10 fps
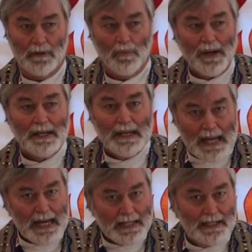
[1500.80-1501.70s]
What
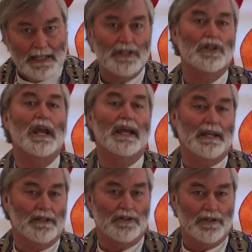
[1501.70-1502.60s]
needs to
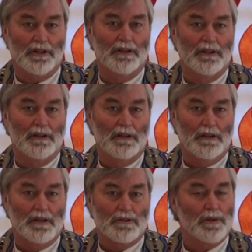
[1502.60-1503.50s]
change
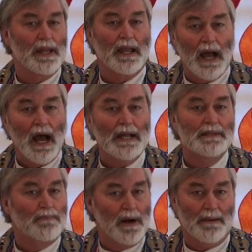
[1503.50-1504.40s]
so that
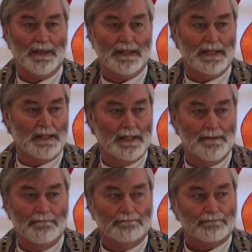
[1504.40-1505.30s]
God's promises
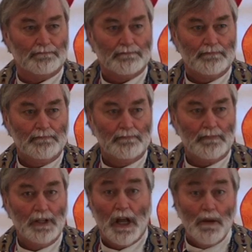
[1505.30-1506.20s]

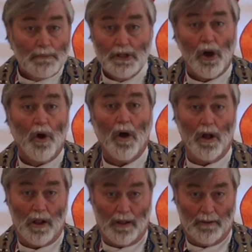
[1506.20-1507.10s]
come to
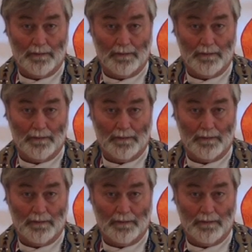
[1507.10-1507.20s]
all?